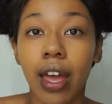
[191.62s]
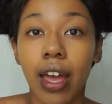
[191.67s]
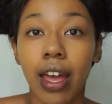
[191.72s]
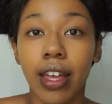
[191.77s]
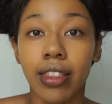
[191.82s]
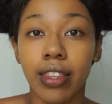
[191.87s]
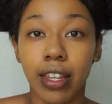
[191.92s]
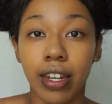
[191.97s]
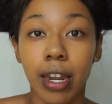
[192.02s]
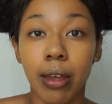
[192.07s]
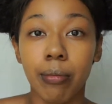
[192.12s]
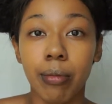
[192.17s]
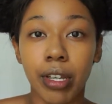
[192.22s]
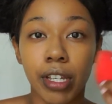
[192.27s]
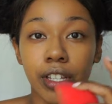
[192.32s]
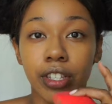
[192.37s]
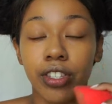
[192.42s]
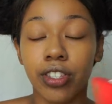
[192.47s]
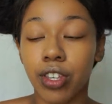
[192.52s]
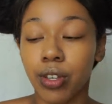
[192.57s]
And then I
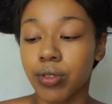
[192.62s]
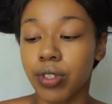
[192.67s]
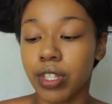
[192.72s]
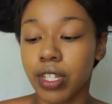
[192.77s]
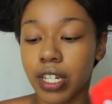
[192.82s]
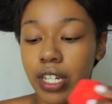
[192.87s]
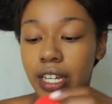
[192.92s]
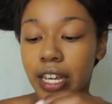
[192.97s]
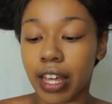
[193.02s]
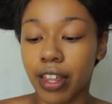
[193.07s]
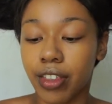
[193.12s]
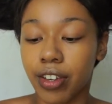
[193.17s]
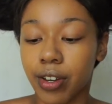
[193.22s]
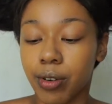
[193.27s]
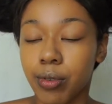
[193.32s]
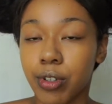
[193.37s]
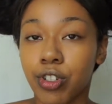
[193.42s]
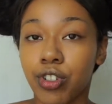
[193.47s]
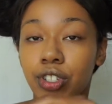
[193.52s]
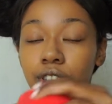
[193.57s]
mix those
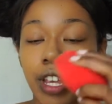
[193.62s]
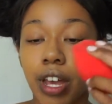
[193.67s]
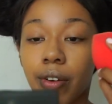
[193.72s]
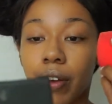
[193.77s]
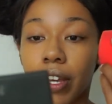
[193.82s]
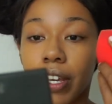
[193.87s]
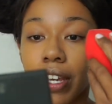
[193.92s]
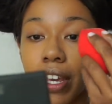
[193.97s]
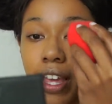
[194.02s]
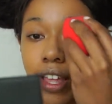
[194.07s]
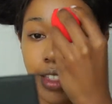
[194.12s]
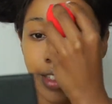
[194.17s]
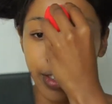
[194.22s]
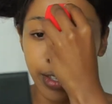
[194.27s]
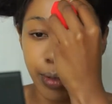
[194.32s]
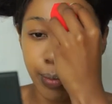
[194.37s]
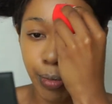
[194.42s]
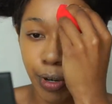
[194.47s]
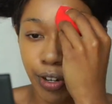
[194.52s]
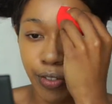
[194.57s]
together, which is how I get
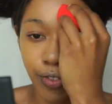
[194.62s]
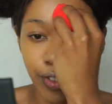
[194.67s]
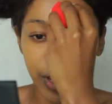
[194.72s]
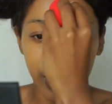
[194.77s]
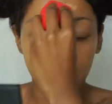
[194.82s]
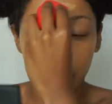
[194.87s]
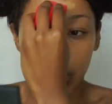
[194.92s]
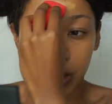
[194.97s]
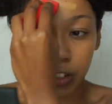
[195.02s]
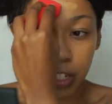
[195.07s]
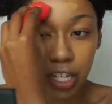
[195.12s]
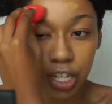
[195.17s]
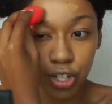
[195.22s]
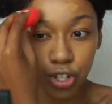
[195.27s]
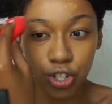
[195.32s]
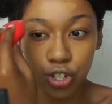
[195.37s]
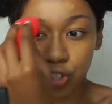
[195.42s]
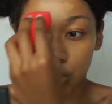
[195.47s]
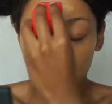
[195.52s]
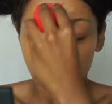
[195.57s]
this perfect
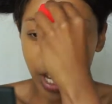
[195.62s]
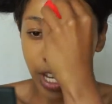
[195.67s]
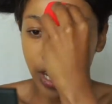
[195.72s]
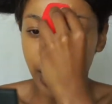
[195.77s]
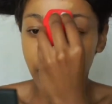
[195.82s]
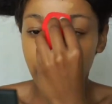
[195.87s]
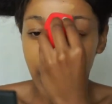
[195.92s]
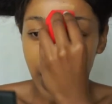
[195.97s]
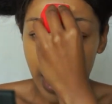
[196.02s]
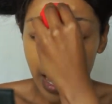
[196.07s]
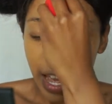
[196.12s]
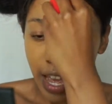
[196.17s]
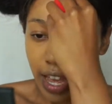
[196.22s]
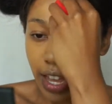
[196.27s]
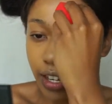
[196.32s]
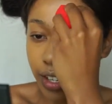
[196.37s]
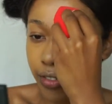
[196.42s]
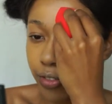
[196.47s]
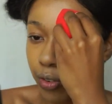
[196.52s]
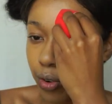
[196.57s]
foundation shade.
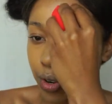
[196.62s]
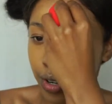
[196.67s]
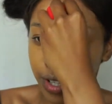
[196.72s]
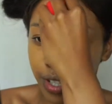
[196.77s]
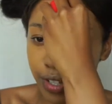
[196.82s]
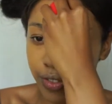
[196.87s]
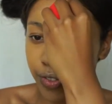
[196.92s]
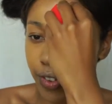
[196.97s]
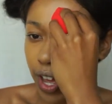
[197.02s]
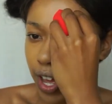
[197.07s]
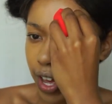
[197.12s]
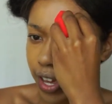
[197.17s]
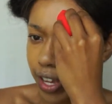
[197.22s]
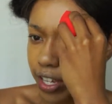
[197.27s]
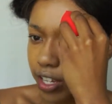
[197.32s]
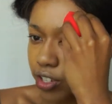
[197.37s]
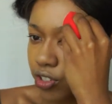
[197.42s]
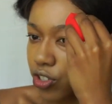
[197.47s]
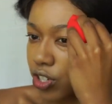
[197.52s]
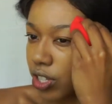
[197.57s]
And of course, if
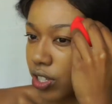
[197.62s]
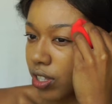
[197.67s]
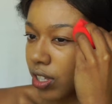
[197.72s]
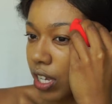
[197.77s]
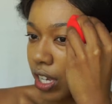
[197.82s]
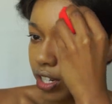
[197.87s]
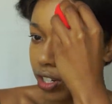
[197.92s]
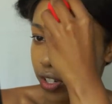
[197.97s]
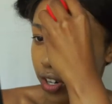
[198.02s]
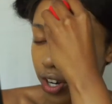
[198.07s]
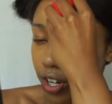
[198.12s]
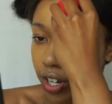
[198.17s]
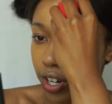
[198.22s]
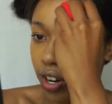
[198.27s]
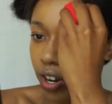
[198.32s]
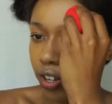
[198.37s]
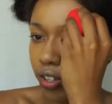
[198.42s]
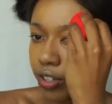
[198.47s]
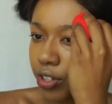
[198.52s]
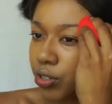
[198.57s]
I just get darker,
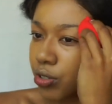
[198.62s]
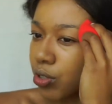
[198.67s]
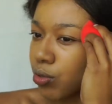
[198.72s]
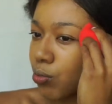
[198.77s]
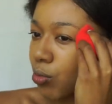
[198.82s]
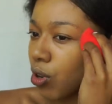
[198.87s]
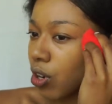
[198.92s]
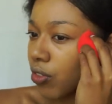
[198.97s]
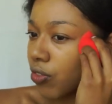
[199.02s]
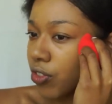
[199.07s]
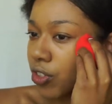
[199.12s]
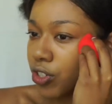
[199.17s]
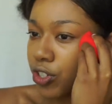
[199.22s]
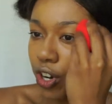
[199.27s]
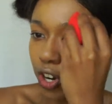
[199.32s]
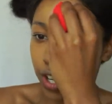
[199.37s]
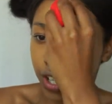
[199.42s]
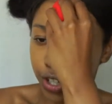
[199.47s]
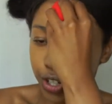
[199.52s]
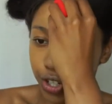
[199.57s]
I'll use more of the
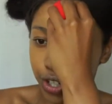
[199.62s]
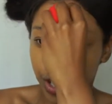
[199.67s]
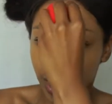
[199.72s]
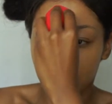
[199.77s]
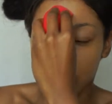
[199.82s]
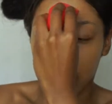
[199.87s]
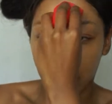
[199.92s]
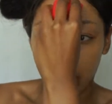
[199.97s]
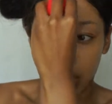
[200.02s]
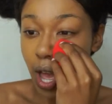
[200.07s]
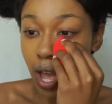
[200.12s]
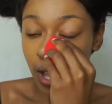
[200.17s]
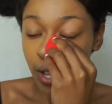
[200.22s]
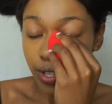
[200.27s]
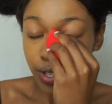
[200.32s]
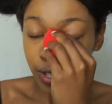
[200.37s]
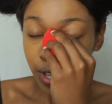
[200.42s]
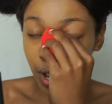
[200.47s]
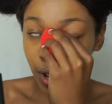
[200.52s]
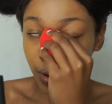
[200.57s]
dark shade.
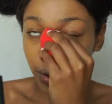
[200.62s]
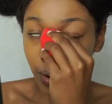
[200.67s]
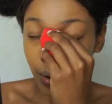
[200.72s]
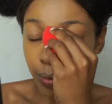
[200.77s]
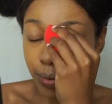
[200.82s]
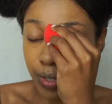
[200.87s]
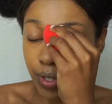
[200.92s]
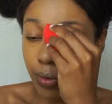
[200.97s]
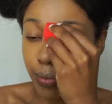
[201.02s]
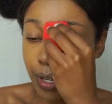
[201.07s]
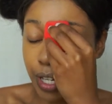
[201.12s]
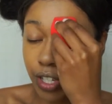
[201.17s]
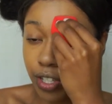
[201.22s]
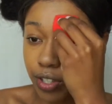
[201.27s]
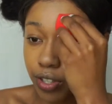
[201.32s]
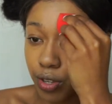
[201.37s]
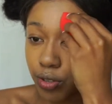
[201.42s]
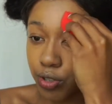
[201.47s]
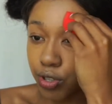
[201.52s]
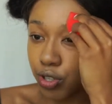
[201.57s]
So when you
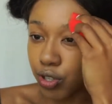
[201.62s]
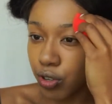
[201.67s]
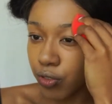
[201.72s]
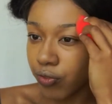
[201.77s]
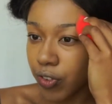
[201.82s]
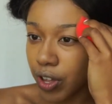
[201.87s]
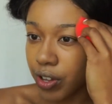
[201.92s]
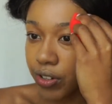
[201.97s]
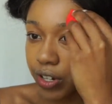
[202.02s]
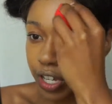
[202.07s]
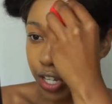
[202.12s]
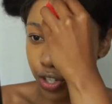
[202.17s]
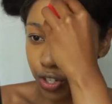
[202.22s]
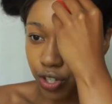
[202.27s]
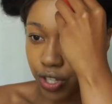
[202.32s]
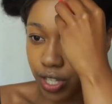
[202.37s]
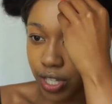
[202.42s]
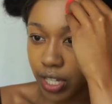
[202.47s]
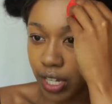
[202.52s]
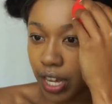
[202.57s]
mix those two
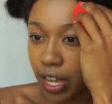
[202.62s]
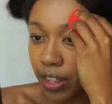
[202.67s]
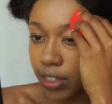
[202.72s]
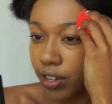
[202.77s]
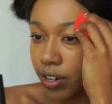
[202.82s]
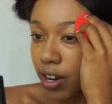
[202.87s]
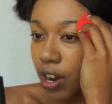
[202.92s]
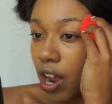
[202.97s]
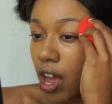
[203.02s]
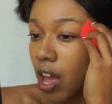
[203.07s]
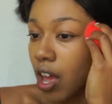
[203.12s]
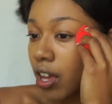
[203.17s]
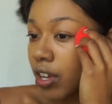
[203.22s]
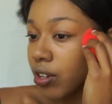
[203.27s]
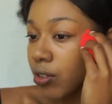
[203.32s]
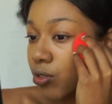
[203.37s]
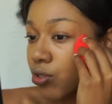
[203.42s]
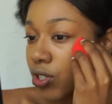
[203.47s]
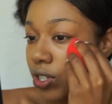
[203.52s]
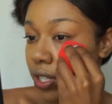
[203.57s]
foundations together,
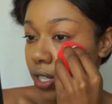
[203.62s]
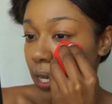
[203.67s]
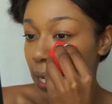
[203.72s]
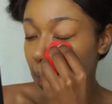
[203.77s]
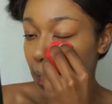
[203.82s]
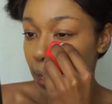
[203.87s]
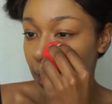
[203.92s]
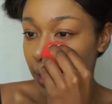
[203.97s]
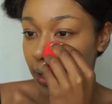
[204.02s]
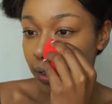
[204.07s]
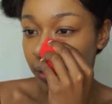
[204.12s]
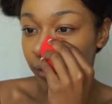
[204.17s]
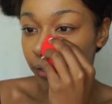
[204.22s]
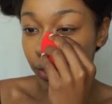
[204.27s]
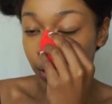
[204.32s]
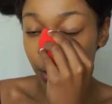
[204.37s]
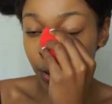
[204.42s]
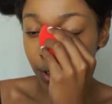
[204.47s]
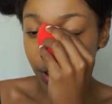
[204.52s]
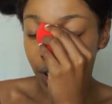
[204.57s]
you just get a
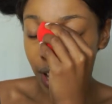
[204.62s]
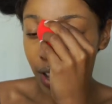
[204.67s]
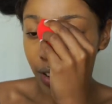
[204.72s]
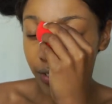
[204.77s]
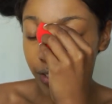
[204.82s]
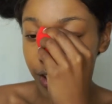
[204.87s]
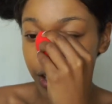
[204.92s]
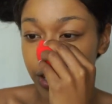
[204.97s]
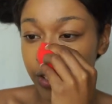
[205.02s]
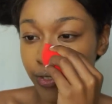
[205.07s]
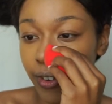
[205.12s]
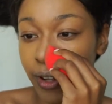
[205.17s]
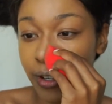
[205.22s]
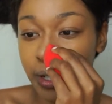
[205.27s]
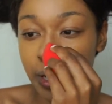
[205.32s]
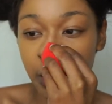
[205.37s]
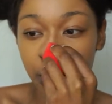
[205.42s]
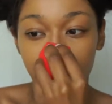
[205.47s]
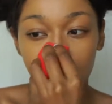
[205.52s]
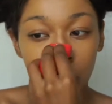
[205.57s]
full coverage
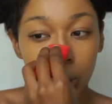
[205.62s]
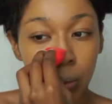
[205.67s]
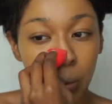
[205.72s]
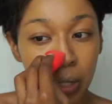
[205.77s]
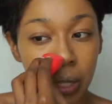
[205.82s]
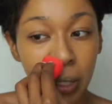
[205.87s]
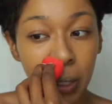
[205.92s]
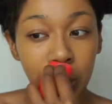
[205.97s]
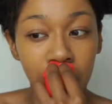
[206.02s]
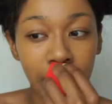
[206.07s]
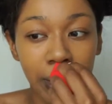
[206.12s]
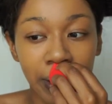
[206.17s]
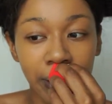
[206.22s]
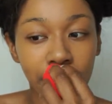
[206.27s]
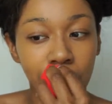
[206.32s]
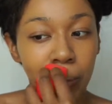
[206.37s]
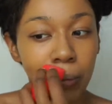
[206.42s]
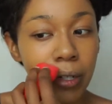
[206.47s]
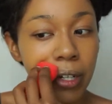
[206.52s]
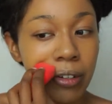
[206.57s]
foundation with a
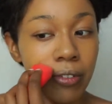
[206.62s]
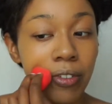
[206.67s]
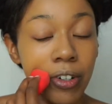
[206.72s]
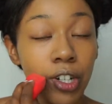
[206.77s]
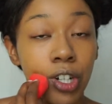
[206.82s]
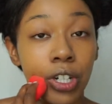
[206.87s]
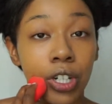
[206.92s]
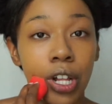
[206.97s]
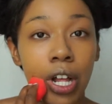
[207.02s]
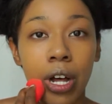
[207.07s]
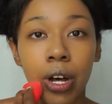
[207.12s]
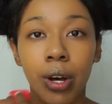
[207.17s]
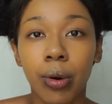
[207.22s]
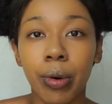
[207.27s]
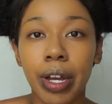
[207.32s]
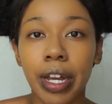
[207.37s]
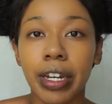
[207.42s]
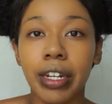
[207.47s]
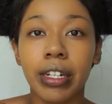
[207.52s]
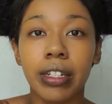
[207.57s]
little bit of a glow,
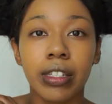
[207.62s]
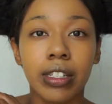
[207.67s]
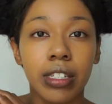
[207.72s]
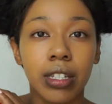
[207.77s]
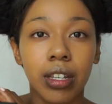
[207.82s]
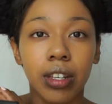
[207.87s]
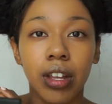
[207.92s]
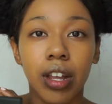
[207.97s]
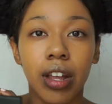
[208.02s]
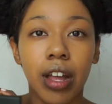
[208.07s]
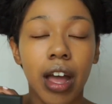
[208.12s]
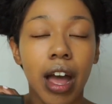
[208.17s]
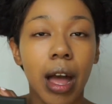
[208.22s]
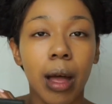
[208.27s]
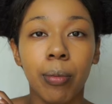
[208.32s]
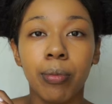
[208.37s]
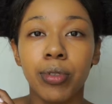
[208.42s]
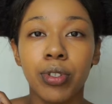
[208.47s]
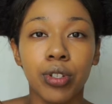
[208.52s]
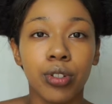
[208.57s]
and it's
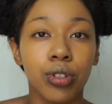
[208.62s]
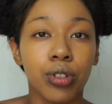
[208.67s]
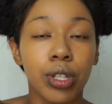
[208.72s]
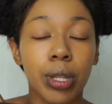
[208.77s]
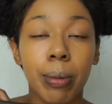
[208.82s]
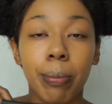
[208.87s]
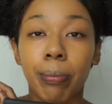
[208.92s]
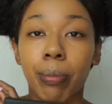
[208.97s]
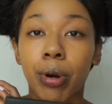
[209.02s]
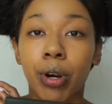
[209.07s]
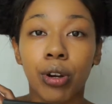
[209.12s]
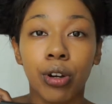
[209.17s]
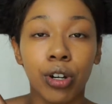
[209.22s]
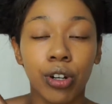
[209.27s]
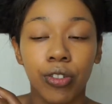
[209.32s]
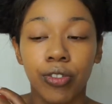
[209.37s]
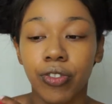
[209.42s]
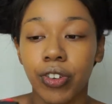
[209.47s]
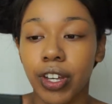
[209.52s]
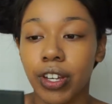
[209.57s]
absolutely
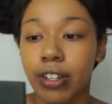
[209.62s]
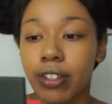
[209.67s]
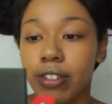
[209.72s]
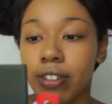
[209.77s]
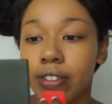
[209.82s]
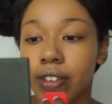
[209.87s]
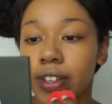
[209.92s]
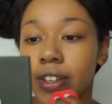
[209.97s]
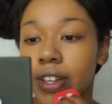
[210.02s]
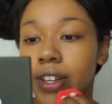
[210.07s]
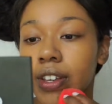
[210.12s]
perfect.